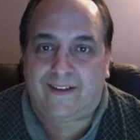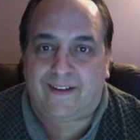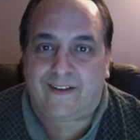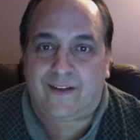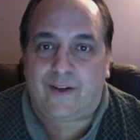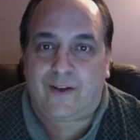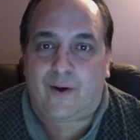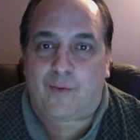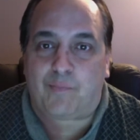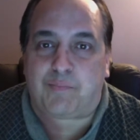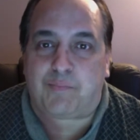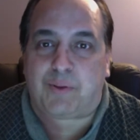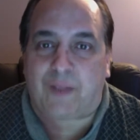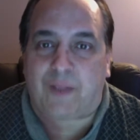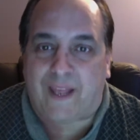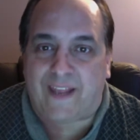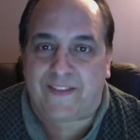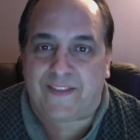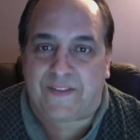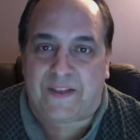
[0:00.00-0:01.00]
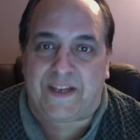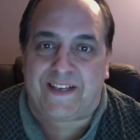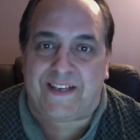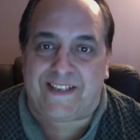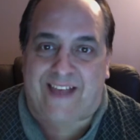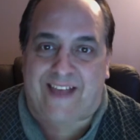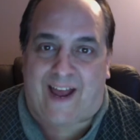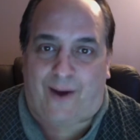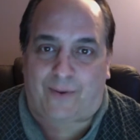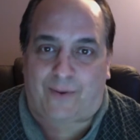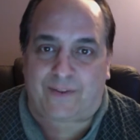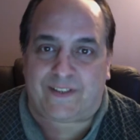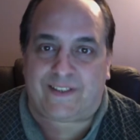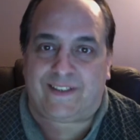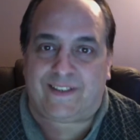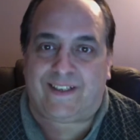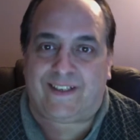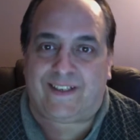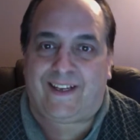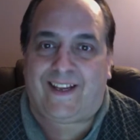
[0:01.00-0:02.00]
You don't plan things out,
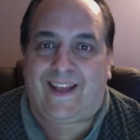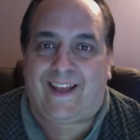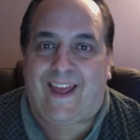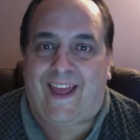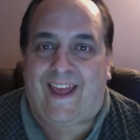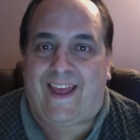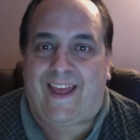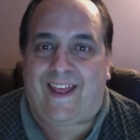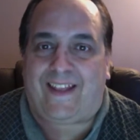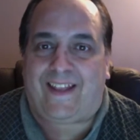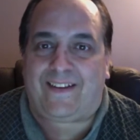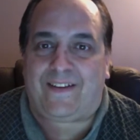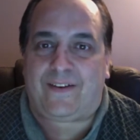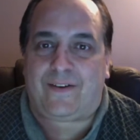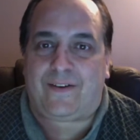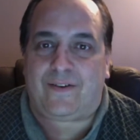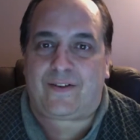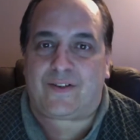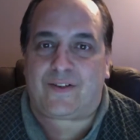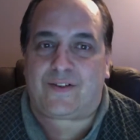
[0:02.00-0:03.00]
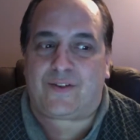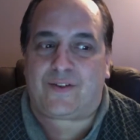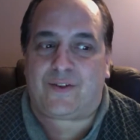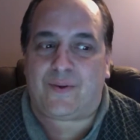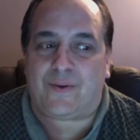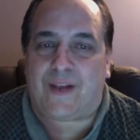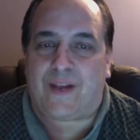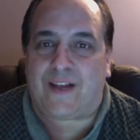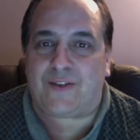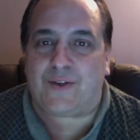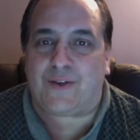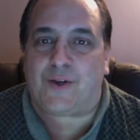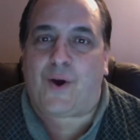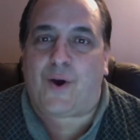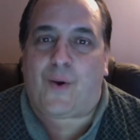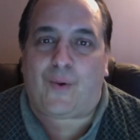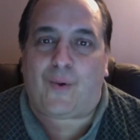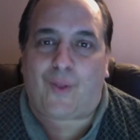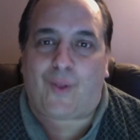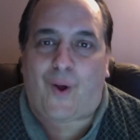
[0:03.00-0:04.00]
and you just do it as you go
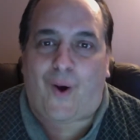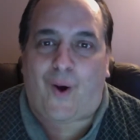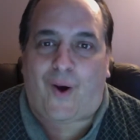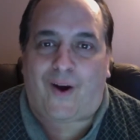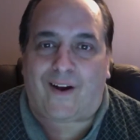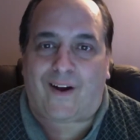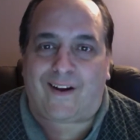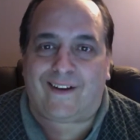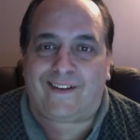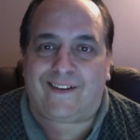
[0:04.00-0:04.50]
along.